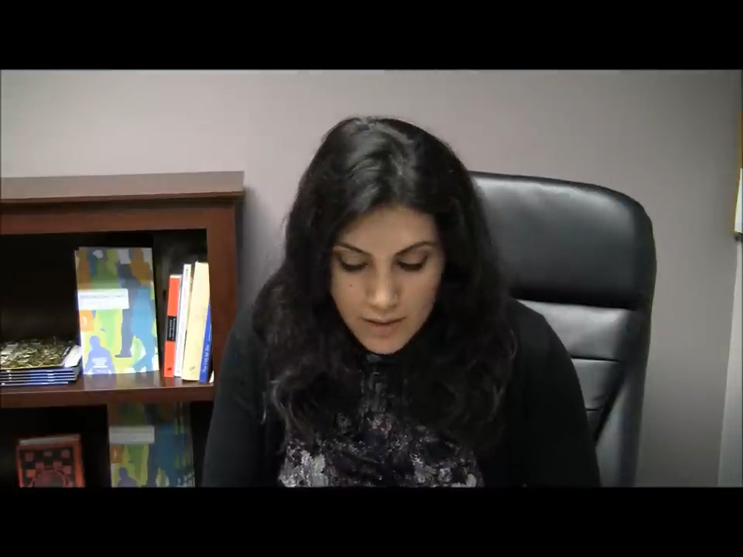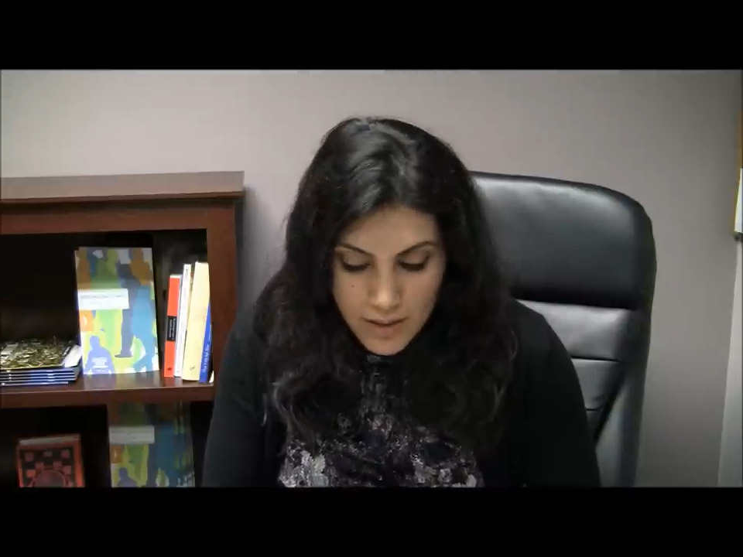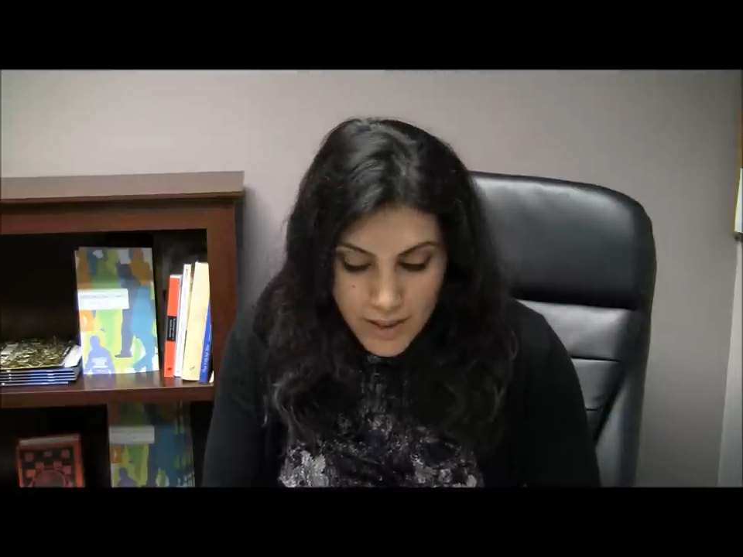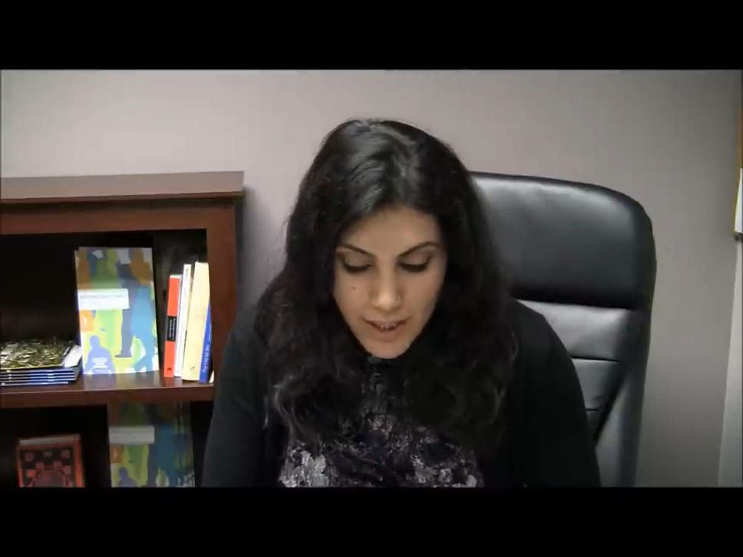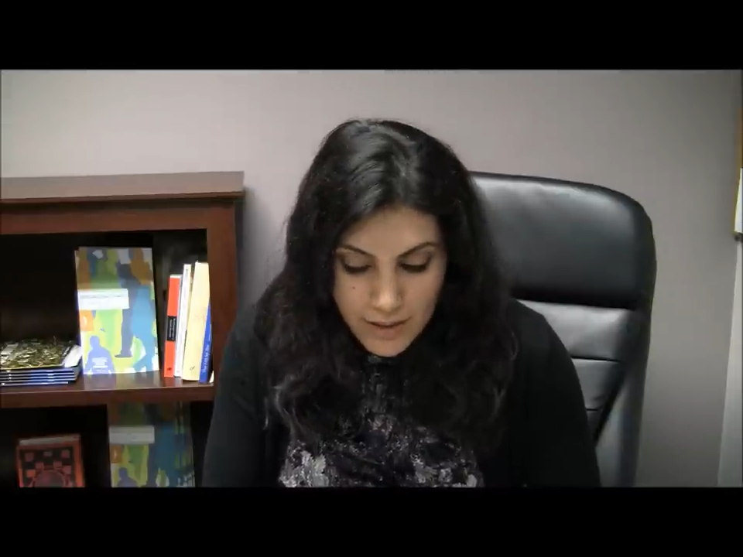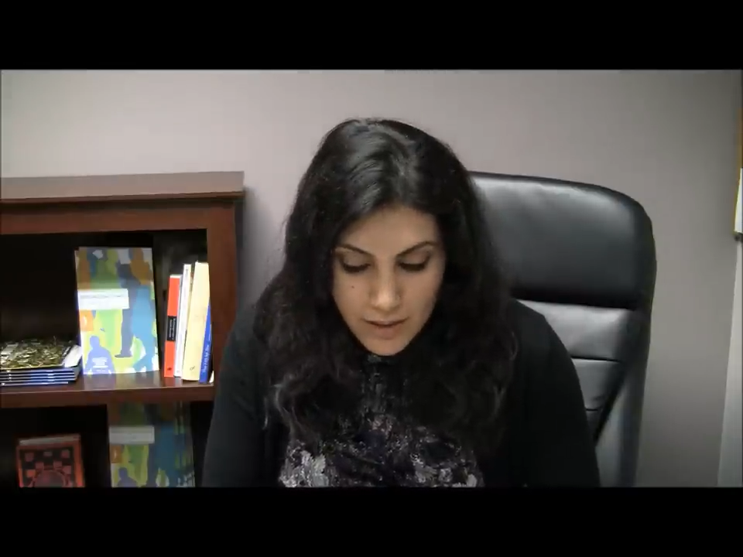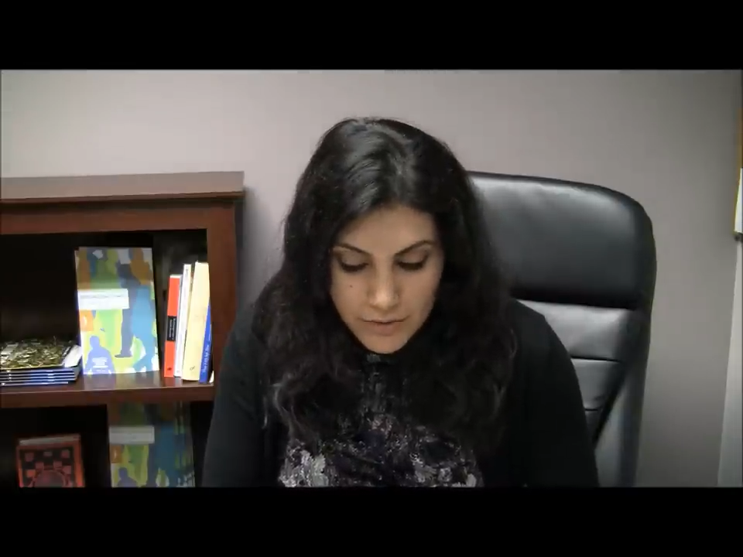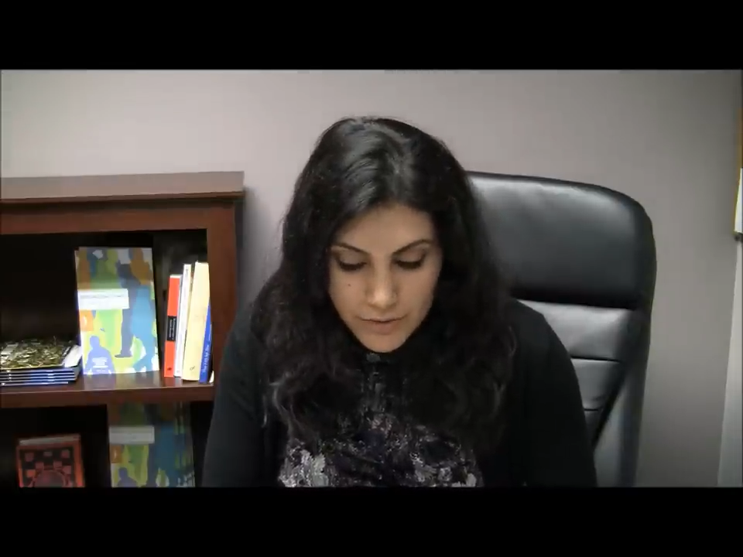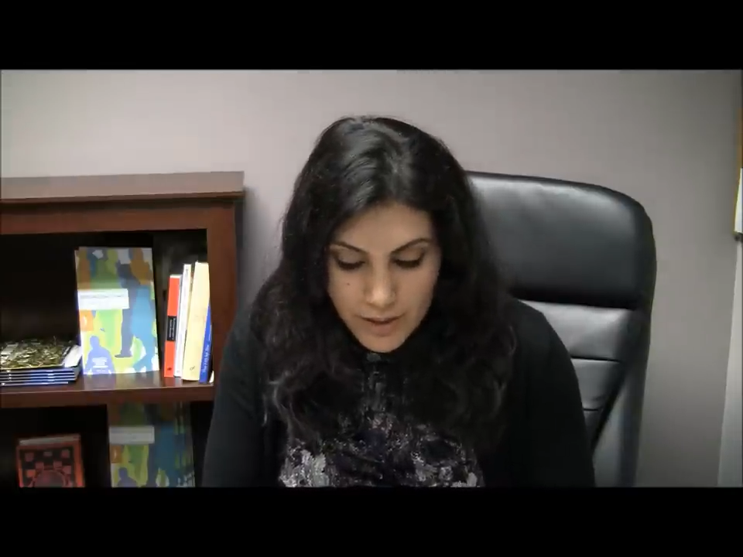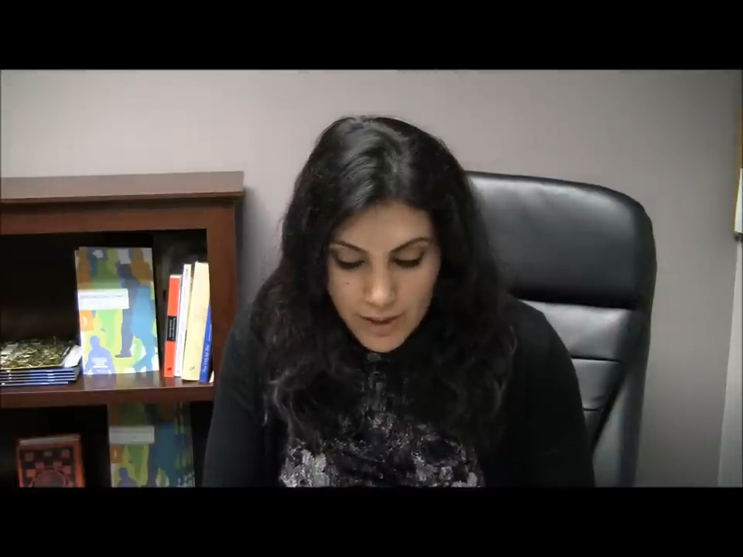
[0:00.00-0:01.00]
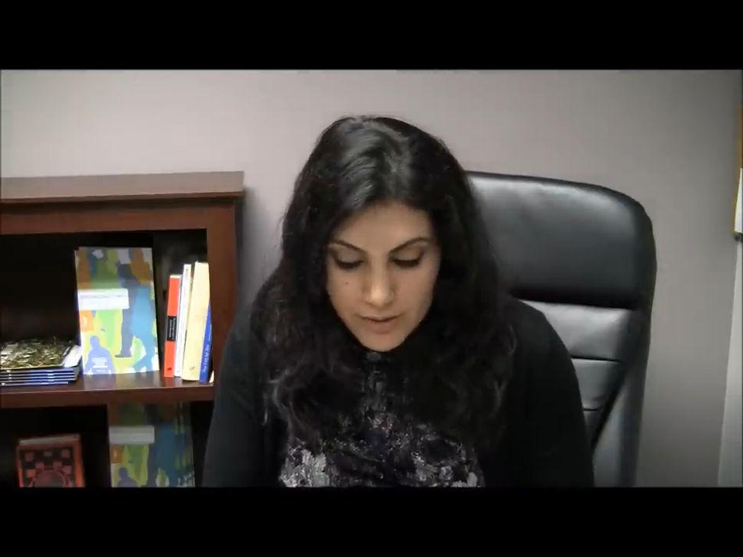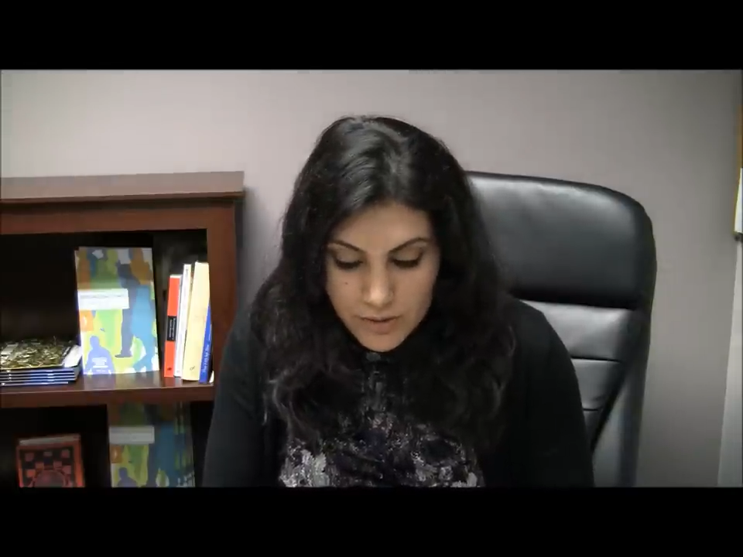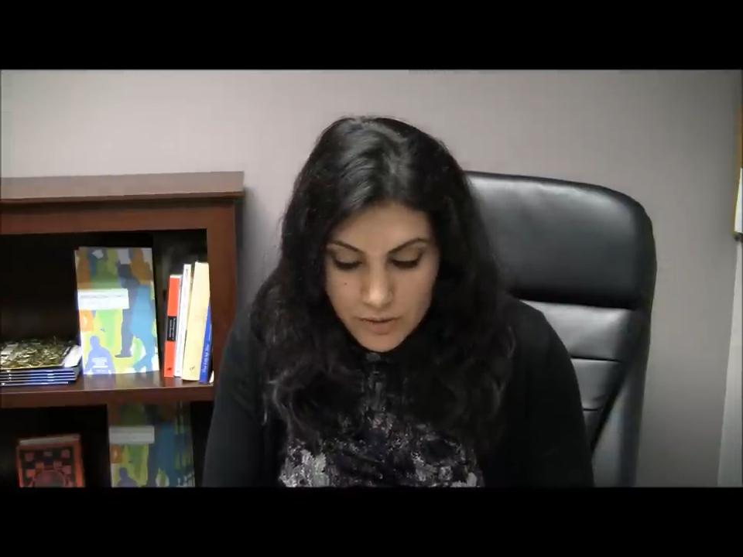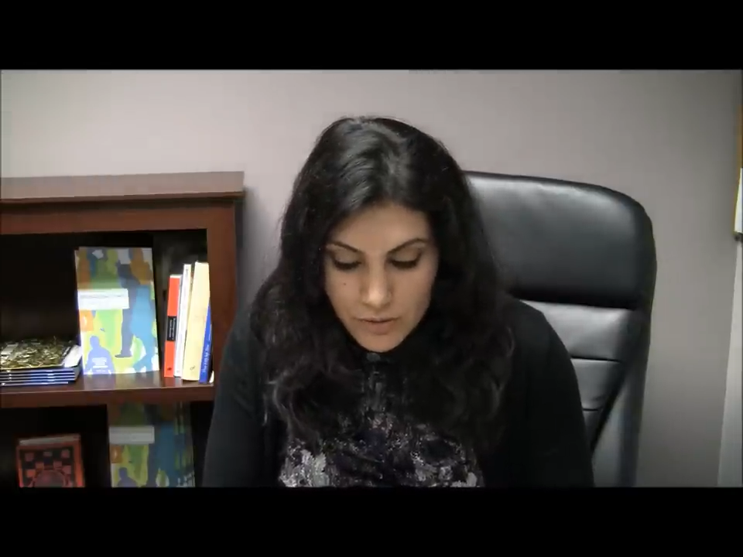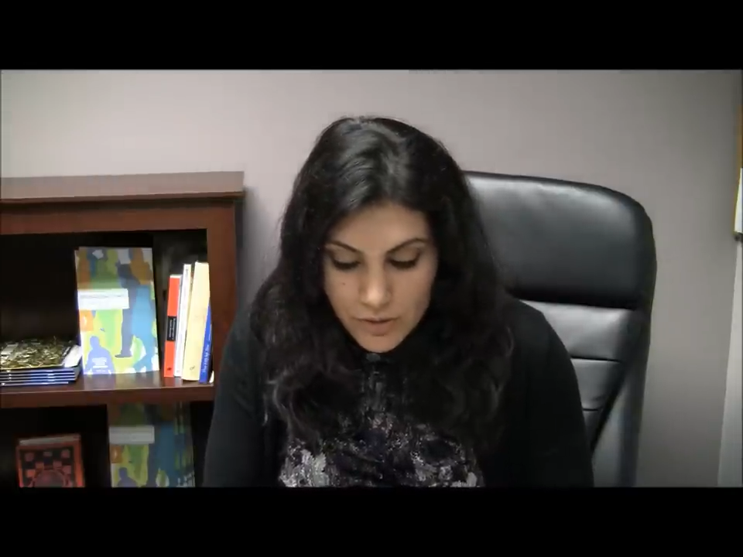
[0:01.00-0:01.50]
Now, again, under the
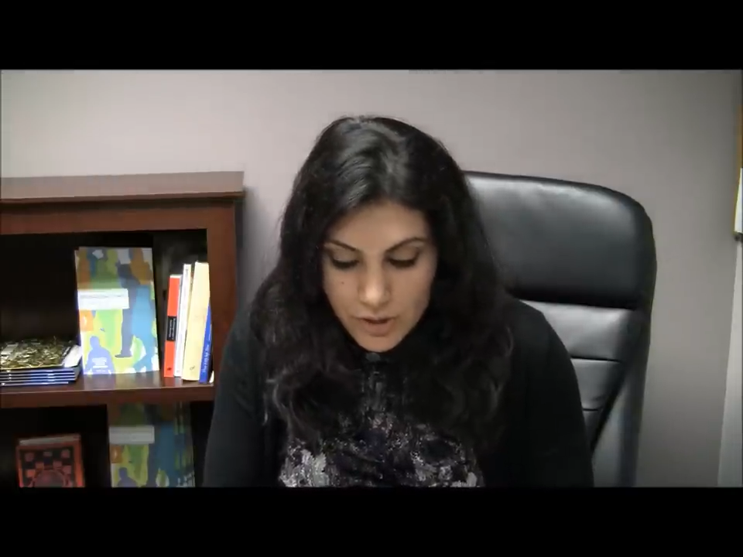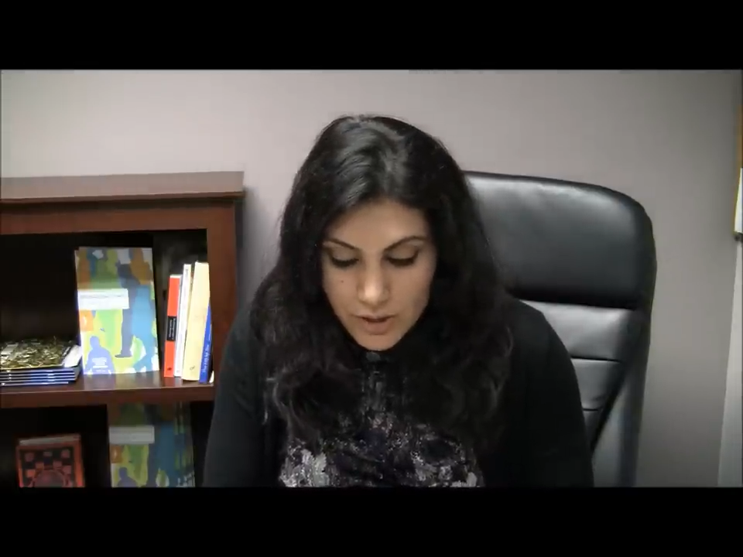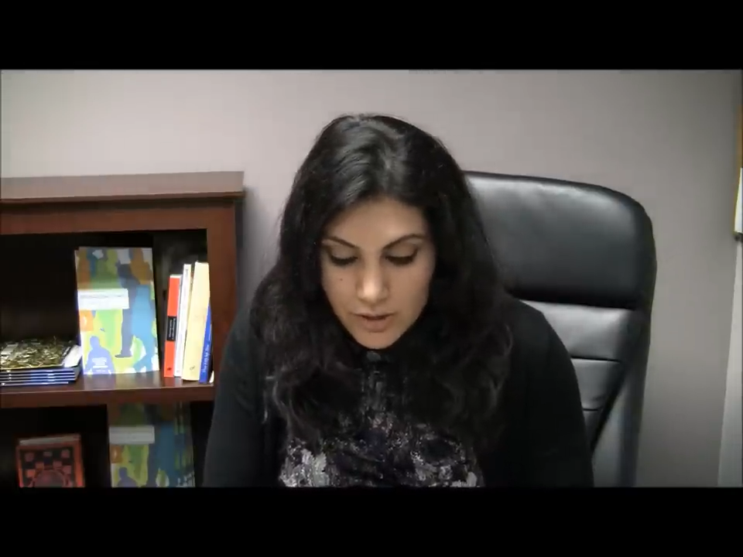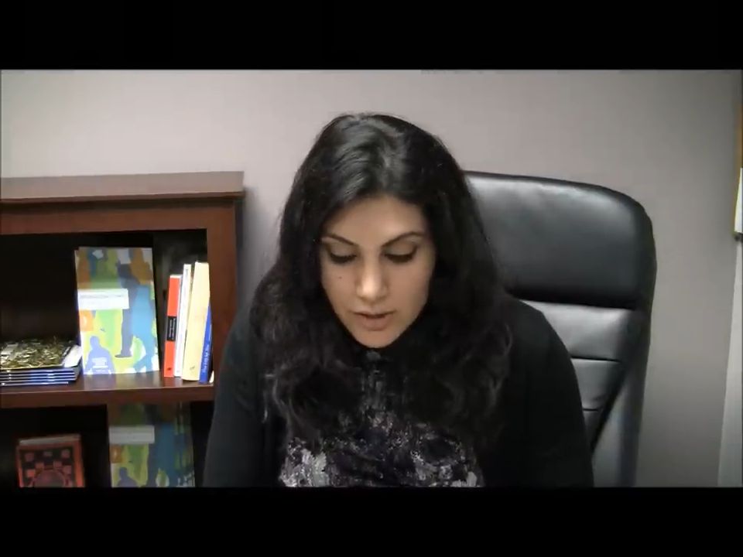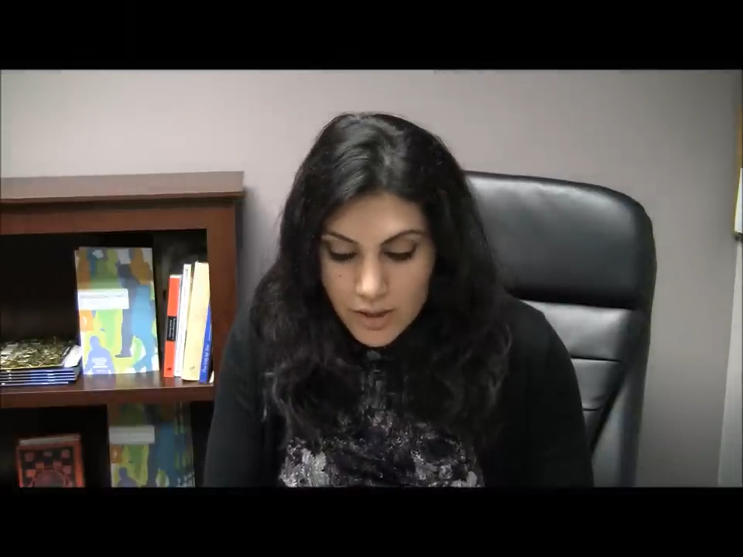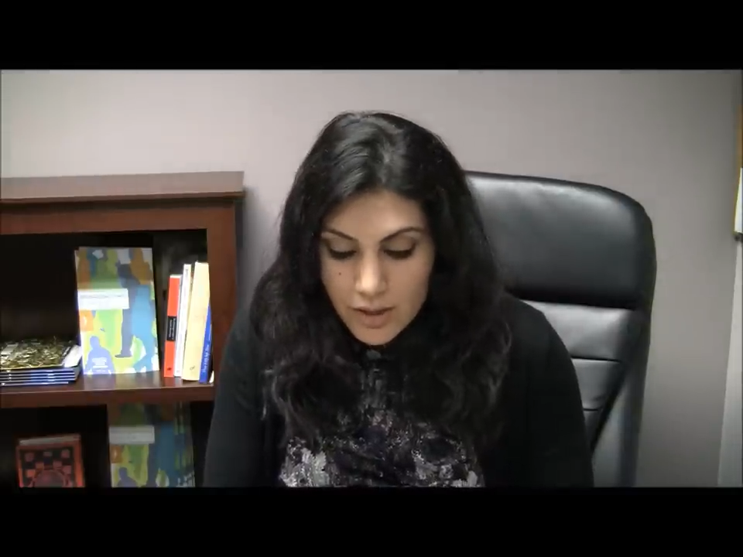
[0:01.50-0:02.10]
Constitution,